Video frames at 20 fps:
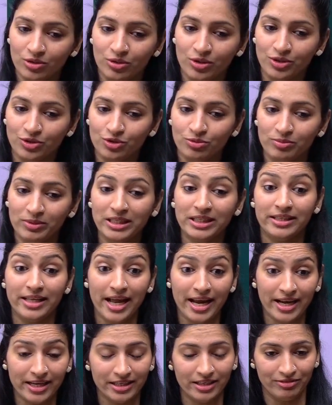going to be
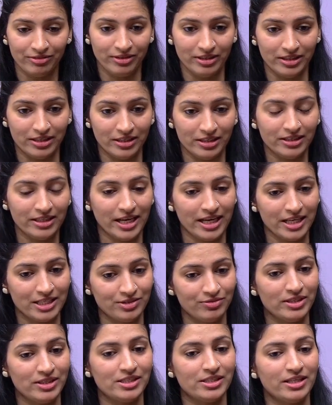that difficult as
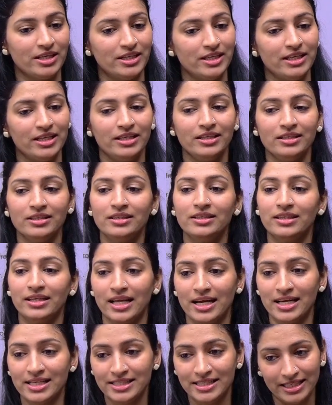we study in
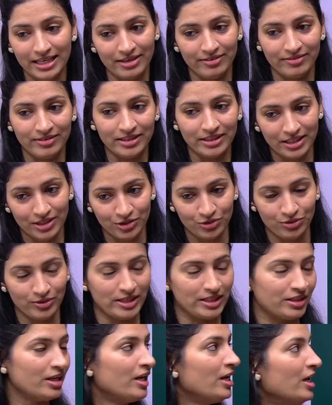class 11th and
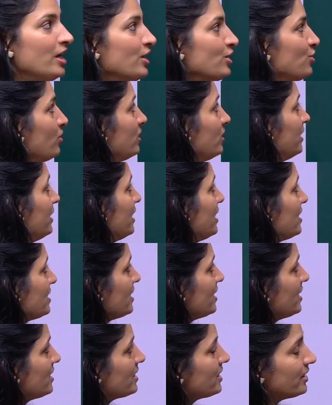12th. So this
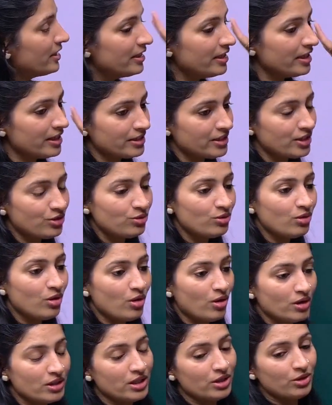is related to
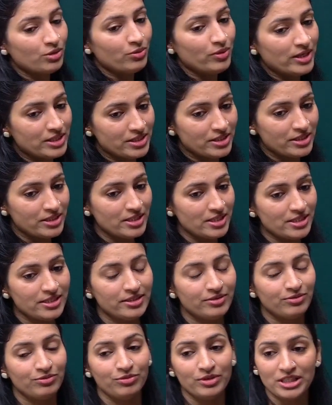all the questions
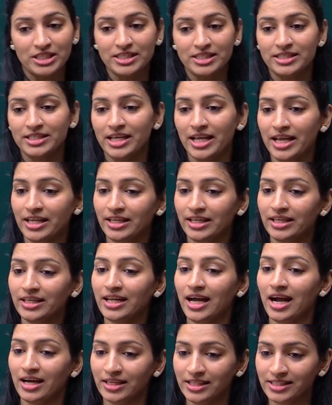which is there in
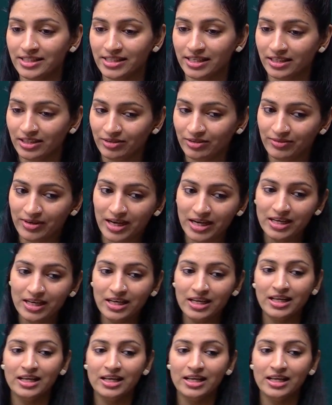R.S. Agrawal